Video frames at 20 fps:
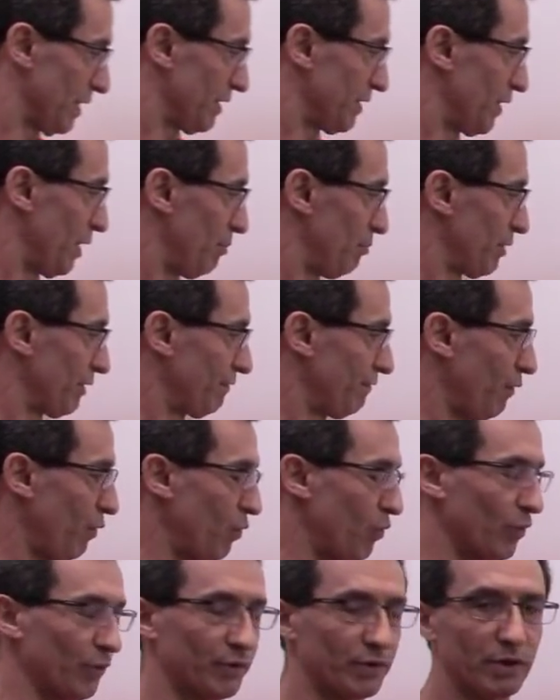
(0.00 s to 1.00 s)
Number
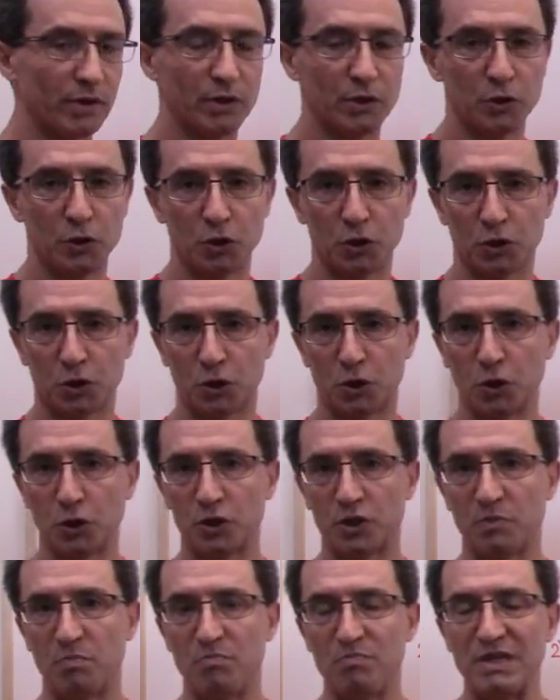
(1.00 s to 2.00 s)
4,
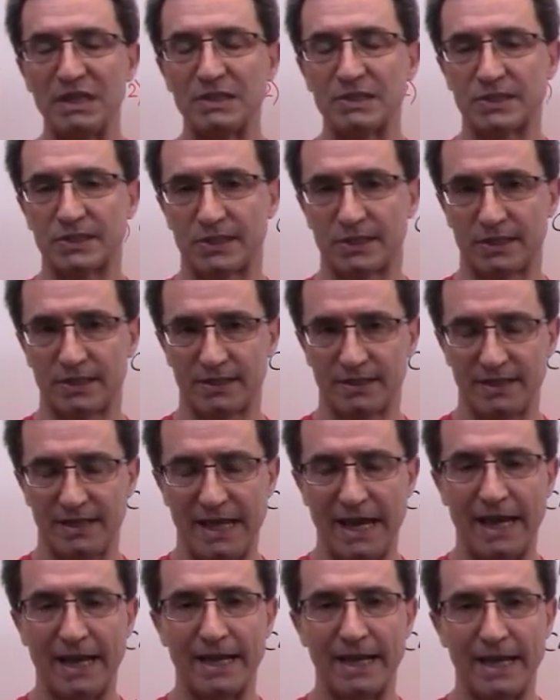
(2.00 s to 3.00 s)
cook meats
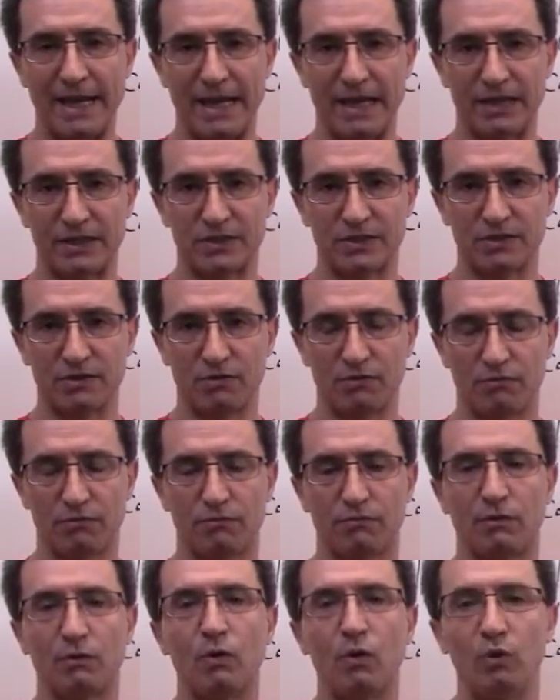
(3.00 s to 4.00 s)
and eggs
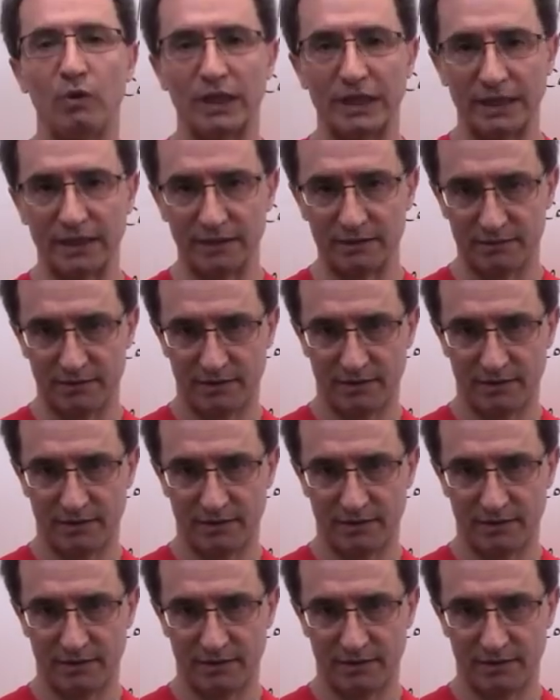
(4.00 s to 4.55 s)
thoroughly.